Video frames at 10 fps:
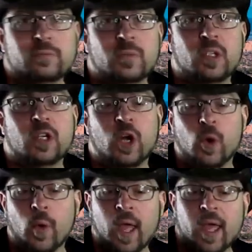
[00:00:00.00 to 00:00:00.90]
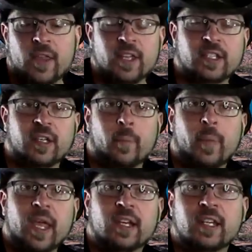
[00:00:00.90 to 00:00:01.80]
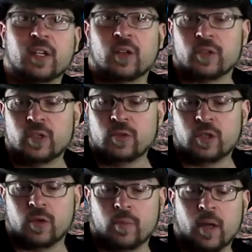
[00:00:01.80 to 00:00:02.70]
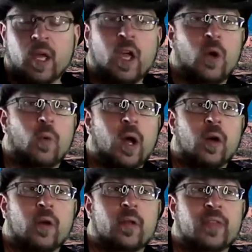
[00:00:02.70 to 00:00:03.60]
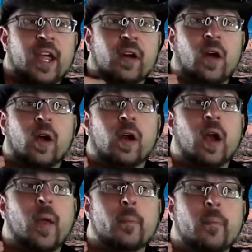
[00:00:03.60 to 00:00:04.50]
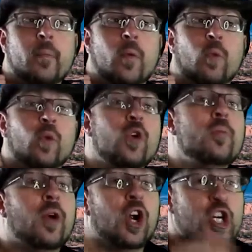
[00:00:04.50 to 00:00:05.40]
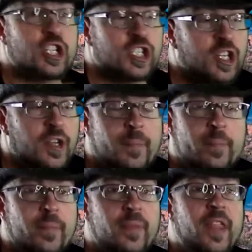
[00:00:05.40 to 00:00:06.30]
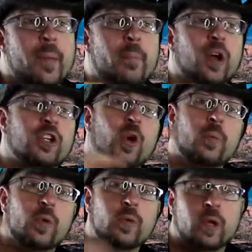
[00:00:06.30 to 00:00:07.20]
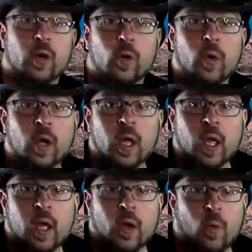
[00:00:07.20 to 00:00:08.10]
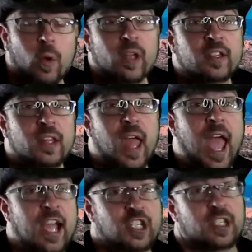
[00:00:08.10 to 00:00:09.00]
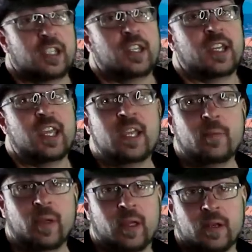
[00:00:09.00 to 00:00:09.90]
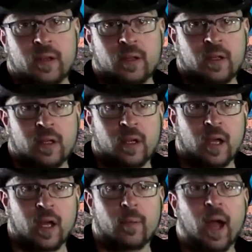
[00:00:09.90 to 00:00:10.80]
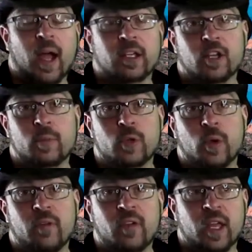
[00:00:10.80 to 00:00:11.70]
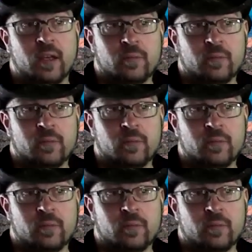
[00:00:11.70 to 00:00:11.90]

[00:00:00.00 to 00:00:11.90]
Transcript: You know, this is a big deal on YouTube. Well, there are rumors that Berto Mundo was actually the kingpin behind WFN.